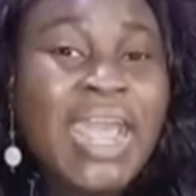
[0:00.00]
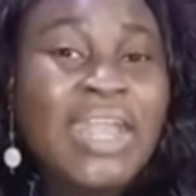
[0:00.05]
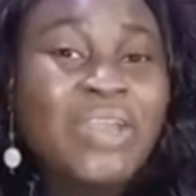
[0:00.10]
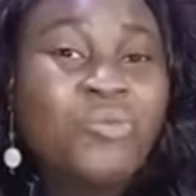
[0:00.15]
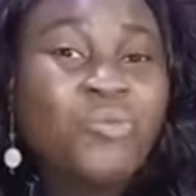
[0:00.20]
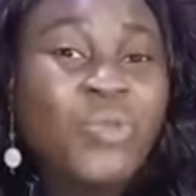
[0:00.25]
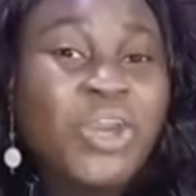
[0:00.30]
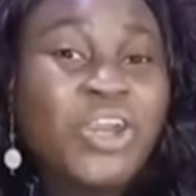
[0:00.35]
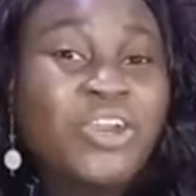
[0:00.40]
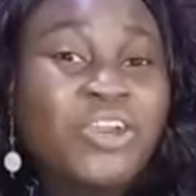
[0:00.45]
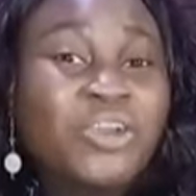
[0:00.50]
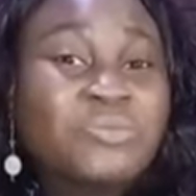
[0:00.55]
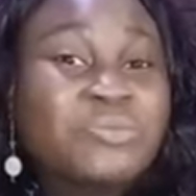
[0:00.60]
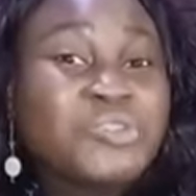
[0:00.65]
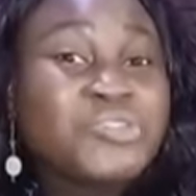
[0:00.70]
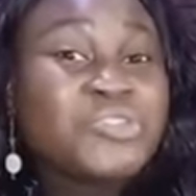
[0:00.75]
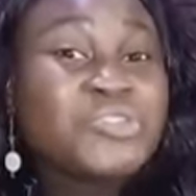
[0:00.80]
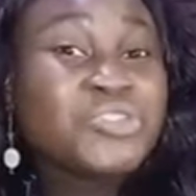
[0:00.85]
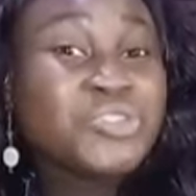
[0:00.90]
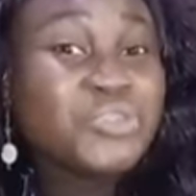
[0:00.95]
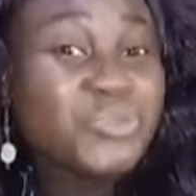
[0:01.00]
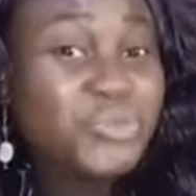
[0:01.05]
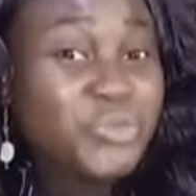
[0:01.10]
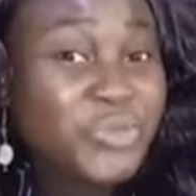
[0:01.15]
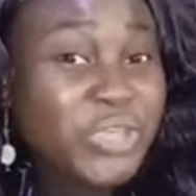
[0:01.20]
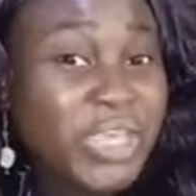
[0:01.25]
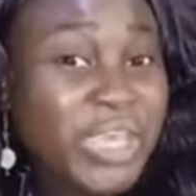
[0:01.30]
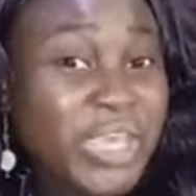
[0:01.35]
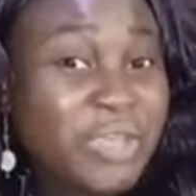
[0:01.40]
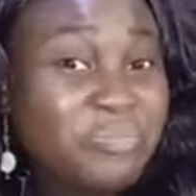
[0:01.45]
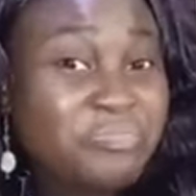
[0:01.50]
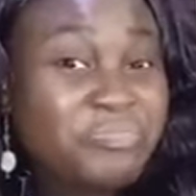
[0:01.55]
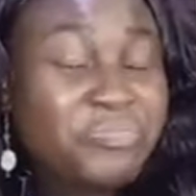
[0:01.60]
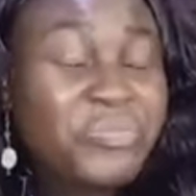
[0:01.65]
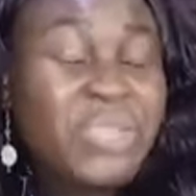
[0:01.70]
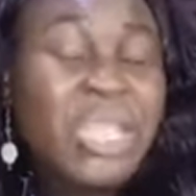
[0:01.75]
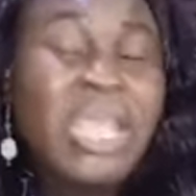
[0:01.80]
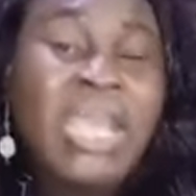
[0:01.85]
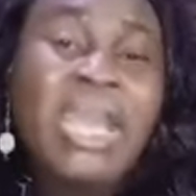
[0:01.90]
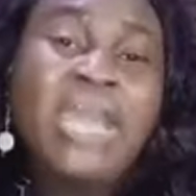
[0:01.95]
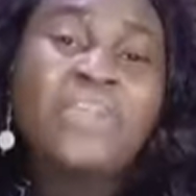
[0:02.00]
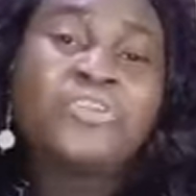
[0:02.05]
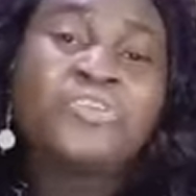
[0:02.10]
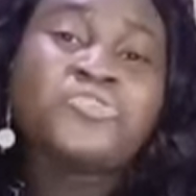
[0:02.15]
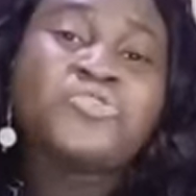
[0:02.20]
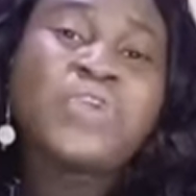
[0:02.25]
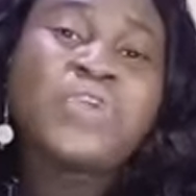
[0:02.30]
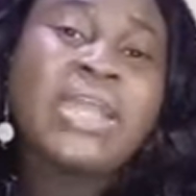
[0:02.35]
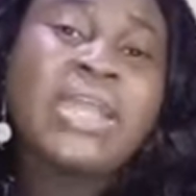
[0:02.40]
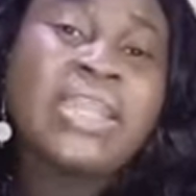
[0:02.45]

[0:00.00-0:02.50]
and welcome you to the new year, and also